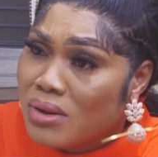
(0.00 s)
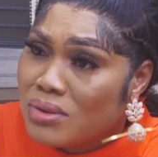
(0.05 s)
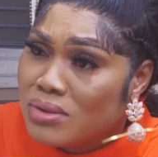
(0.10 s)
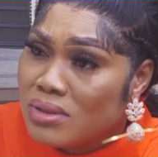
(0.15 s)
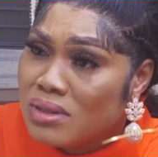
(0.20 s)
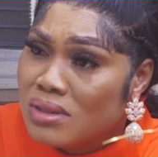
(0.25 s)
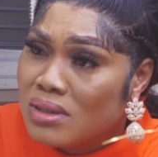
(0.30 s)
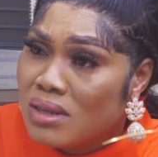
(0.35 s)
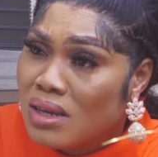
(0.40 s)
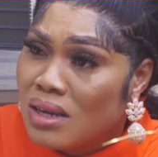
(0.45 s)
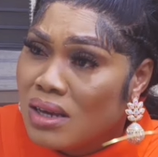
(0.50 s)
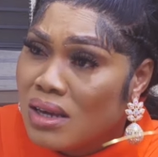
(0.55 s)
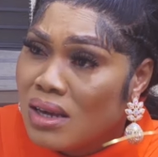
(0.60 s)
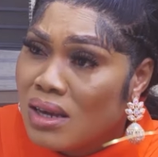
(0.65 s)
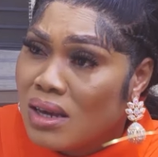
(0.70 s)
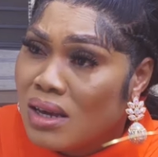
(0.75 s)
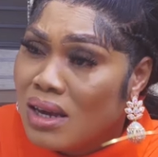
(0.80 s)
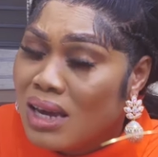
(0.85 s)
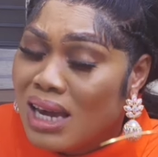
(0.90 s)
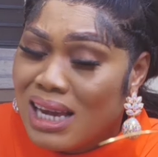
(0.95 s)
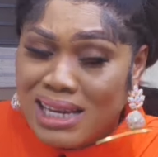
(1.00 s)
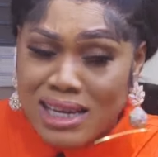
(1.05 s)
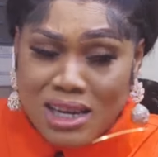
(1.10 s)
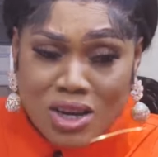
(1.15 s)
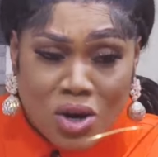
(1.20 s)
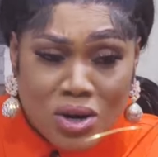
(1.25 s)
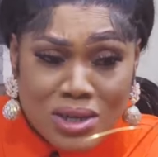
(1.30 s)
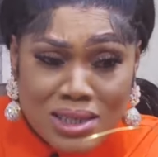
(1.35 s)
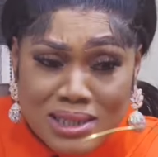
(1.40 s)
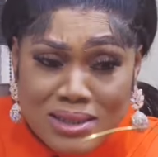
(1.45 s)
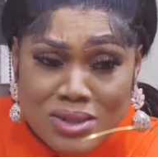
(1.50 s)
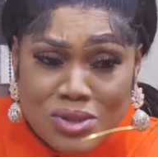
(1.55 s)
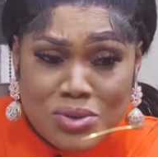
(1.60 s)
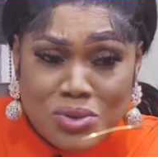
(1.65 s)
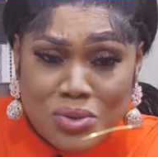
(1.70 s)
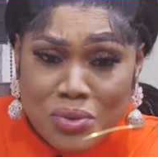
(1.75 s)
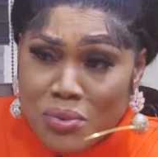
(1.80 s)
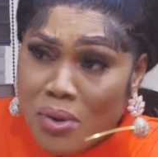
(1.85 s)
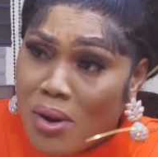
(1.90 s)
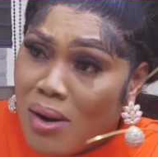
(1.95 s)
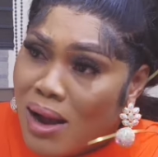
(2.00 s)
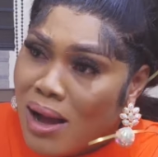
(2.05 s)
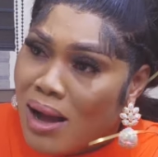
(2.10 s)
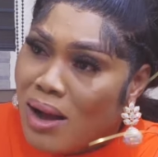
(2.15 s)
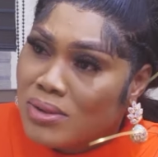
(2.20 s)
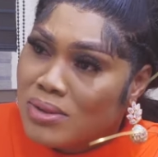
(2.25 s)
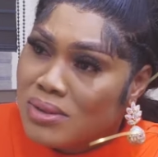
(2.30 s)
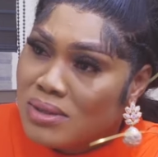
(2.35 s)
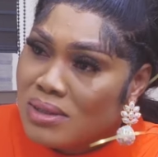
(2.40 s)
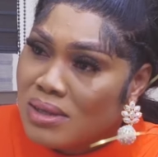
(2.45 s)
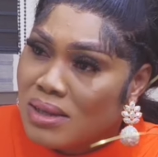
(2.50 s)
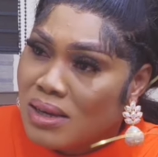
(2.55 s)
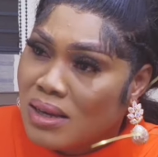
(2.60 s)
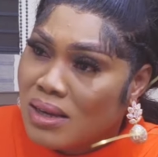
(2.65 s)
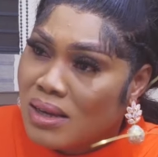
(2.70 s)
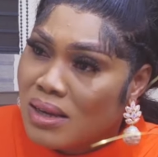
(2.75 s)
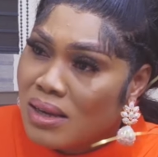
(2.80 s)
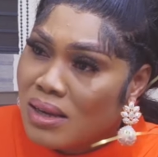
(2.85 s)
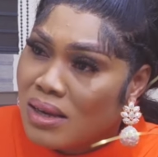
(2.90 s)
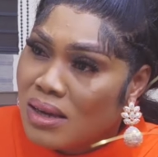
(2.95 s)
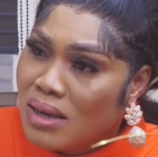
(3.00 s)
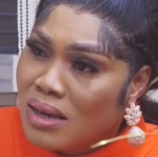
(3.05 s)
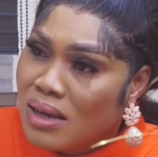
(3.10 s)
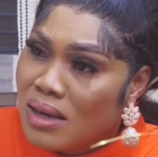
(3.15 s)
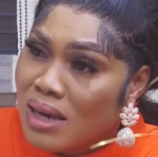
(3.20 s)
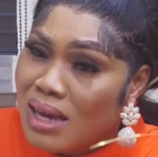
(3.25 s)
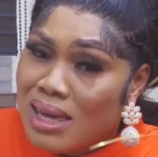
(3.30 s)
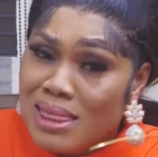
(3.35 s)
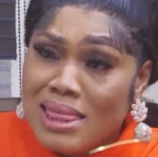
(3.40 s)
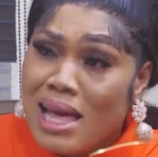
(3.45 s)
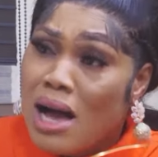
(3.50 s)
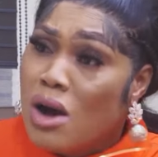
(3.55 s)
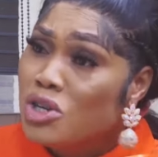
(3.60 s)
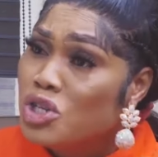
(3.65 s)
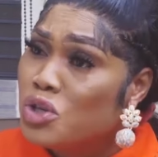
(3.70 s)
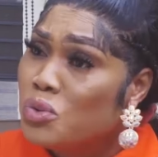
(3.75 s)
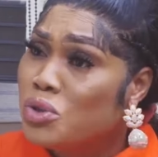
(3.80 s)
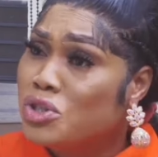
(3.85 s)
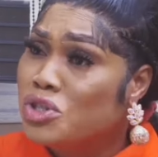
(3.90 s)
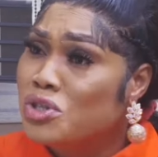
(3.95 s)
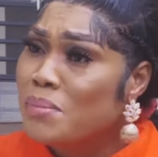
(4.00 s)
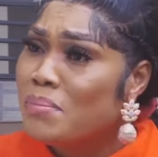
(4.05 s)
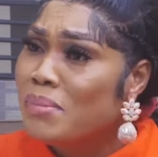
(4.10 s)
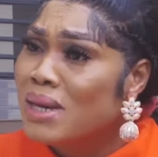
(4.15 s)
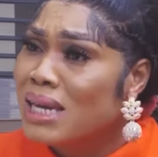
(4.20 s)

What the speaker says: house and got into the wrong house. And now you want to